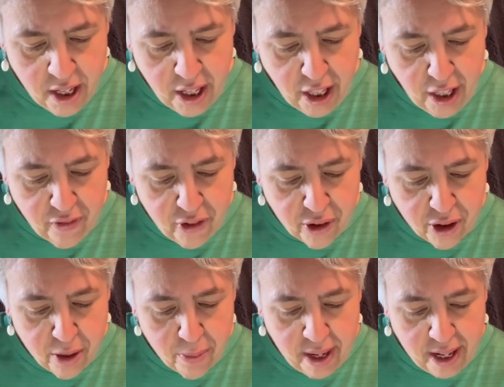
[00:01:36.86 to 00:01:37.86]
If you
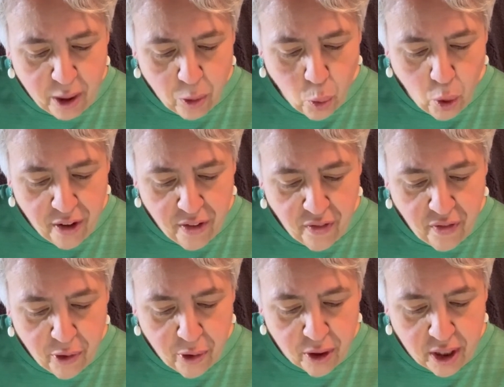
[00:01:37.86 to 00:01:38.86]
could make one
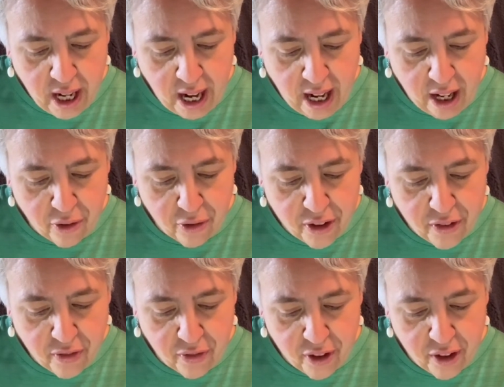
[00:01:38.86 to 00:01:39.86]
food calorie
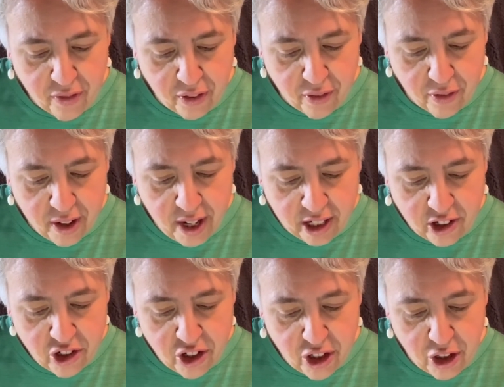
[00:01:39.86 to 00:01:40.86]
free for the
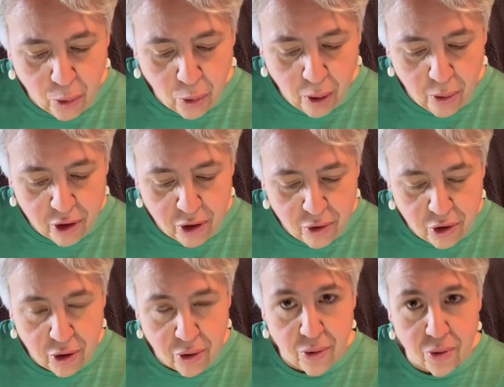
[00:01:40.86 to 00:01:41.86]
next year, what would you
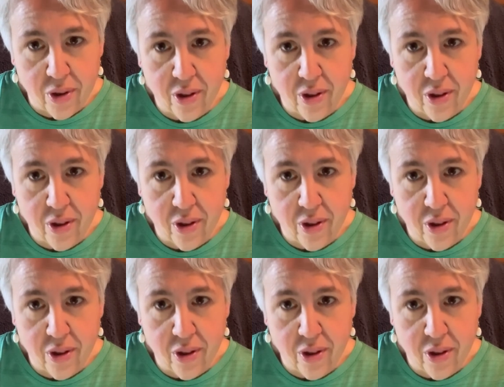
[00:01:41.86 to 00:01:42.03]
choose?